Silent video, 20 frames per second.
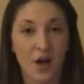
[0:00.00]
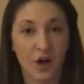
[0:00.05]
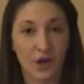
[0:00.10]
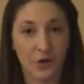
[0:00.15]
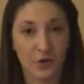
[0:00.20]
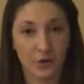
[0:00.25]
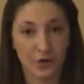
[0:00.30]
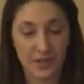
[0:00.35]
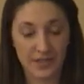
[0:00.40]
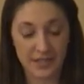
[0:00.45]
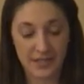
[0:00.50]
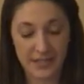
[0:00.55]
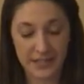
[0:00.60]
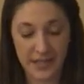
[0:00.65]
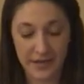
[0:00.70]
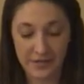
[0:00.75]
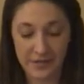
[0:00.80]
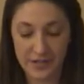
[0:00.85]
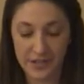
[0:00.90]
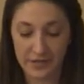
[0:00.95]
According to
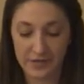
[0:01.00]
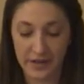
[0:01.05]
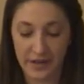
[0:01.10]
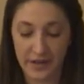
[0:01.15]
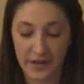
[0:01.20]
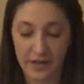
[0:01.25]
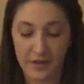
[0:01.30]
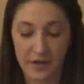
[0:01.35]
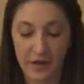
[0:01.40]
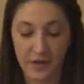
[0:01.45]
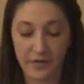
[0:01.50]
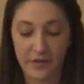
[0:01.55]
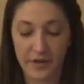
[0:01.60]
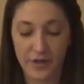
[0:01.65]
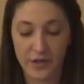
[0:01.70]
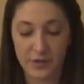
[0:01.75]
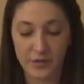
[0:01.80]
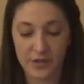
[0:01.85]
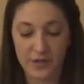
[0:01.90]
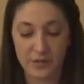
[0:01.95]
David Tavella, a
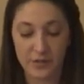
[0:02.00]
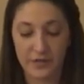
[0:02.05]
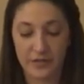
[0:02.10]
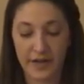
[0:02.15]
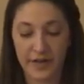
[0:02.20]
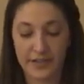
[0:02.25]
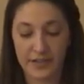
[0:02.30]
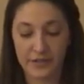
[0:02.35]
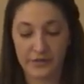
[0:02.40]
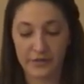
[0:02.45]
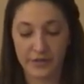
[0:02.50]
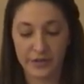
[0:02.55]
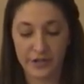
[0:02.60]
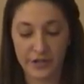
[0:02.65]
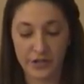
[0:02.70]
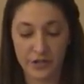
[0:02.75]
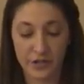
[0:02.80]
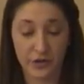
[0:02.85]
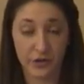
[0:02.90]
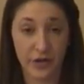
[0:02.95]
venue must provide
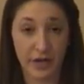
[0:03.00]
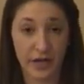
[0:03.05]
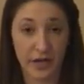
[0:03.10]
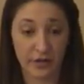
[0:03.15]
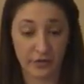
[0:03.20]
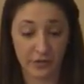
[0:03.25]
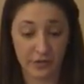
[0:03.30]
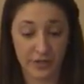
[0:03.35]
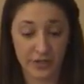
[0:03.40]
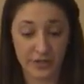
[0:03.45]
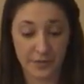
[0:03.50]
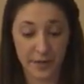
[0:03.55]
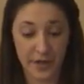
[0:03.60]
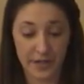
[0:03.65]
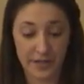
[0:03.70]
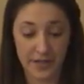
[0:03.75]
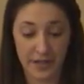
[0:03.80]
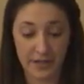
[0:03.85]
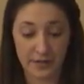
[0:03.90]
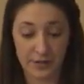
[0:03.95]
sufficient screening for the
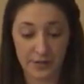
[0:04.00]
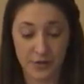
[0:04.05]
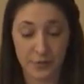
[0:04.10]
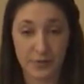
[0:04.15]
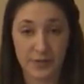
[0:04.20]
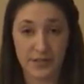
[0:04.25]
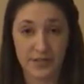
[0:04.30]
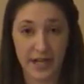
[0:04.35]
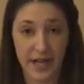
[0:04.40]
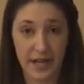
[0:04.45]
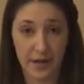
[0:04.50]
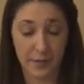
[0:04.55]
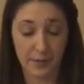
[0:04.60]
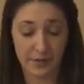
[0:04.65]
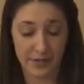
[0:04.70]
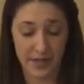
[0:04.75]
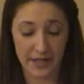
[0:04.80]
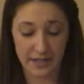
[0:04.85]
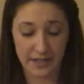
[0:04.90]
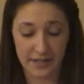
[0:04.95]
spectators who desire
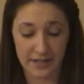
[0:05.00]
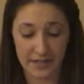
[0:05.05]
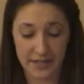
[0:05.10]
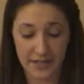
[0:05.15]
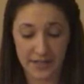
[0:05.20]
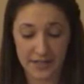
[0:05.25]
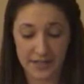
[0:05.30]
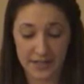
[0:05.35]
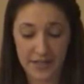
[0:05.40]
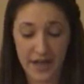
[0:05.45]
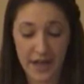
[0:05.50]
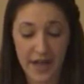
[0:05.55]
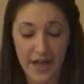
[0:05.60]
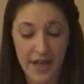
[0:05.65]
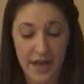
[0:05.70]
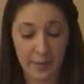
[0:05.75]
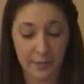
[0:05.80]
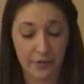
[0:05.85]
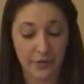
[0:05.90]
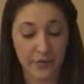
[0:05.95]
protected seats,
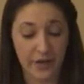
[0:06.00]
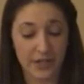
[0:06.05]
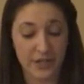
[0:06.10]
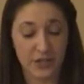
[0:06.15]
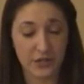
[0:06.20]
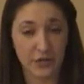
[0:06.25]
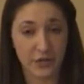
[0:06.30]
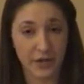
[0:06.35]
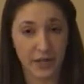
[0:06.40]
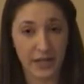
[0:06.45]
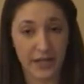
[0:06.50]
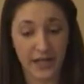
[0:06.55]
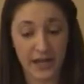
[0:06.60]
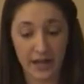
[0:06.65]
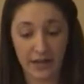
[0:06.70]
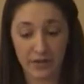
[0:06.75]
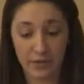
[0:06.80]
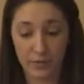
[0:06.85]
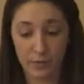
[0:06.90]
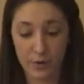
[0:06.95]
and provide screening
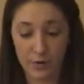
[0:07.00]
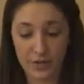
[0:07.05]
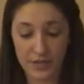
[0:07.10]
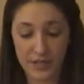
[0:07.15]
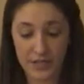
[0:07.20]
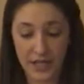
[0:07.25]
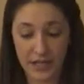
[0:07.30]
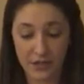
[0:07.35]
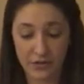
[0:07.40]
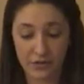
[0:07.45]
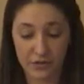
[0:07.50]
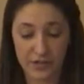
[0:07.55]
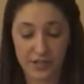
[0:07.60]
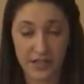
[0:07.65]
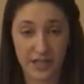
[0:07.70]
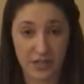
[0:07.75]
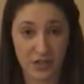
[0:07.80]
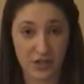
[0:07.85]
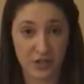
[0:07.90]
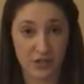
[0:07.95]
in the most dangerous
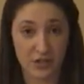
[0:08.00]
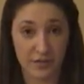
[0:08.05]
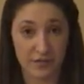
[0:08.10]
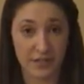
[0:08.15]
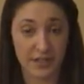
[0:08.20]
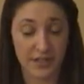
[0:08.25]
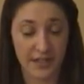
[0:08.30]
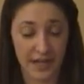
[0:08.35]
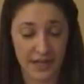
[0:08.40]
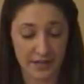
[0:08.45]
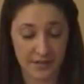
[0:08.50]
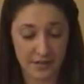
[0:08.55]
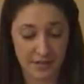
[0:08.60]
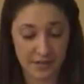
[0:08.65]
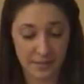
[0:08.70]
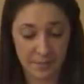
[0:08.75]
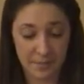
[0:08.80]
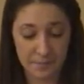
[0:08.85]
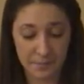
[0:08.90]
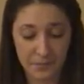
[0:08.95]
sections of the
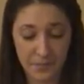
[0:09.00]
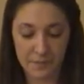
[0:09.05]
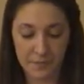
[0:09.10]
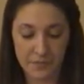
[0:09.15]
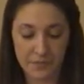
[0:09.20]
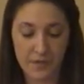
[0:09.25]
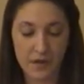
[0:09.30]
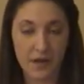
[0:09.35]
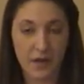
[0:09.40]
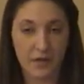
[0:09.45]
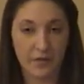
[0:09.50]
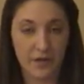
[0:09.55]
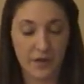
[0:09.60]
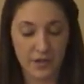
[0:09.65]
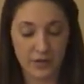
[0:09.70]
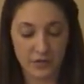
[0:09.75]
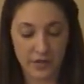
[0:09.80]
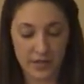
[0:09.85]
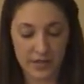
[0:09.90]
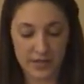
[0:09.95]
stands. A
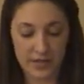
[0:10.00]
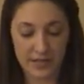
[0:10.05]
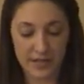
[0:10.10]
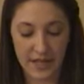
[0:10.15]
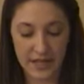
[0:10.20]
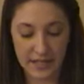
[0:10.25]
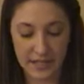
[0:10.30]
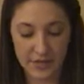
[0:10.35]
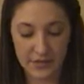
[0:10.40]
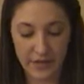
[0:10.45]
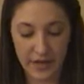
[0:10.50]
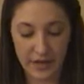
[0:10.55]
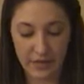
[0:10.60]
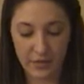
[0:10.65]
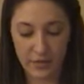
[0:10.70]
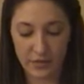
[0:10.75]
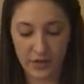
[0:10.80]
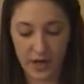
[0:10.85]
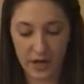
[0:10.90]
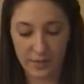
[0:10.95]
venue that has
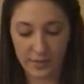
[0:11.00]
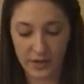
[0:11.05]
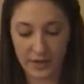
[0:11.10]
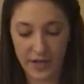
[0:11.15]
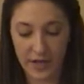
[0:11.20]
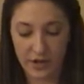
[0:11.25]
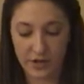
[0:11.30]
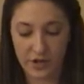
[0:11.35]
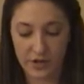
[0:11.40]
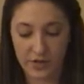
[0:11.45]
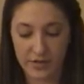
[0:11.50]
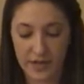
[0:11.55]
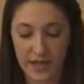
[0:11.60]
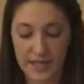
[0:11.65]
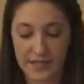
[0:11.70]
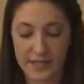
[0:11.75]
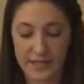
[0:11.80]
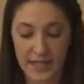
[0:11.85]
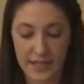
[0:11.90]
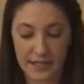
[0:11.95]
satisfied those obligations
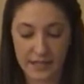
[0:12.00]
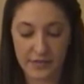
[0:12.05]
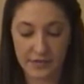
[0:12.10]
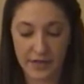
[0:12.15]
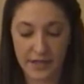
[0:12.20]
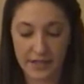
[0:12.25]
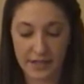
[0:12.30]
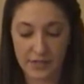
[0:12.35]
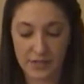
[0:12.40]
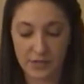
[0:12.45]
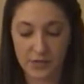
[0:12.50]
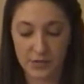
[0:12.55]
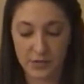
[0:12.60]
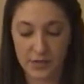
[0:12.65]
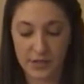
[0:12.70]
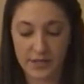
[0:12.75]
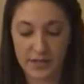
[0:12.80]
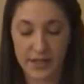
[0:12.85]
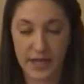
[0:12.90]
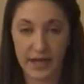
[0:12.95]
has satisfied its
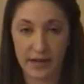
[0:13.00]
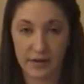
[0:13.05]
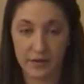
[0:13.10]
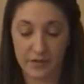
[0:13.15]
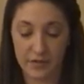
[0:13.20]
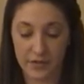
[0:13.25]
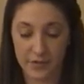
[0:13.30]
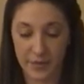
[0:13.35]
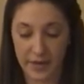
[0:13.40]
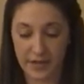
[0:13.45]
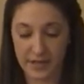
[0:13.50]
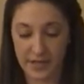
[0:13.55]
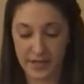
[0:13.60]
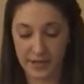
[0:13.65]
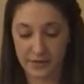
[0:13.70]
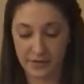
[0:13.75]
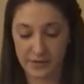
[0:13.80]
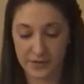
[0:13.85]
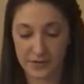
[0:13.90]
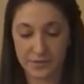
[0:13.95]
duty to care of the
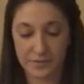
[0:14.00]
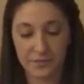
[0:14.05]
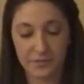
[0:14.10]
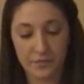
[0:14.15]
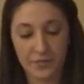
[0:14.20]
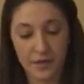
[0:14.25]
spectators.